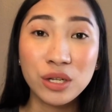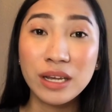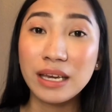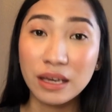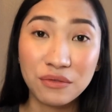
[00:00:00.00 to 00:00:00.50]

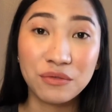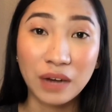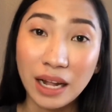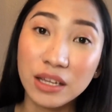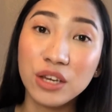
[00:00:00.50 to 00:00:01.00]
give
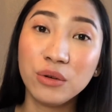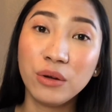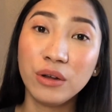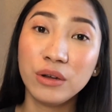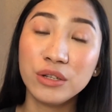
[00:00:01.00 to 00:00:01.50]
value
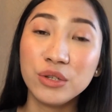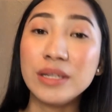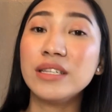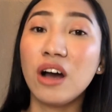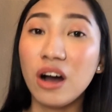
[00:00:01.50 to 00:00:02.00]
to
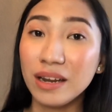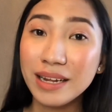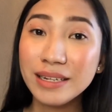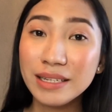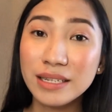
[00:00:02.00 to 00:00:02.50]
its
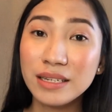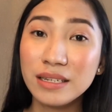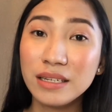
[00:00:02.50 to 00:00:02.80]
audience?